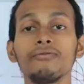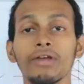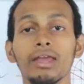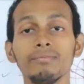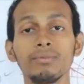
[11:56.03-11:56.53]
of
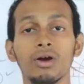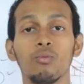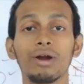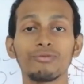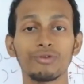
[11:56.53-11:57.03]
m
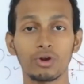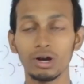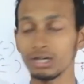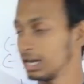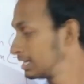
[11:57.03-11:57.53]
what we
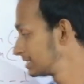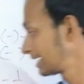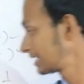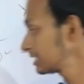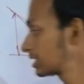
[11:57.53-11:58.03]
got,
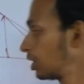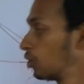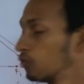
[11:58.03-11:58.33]
that is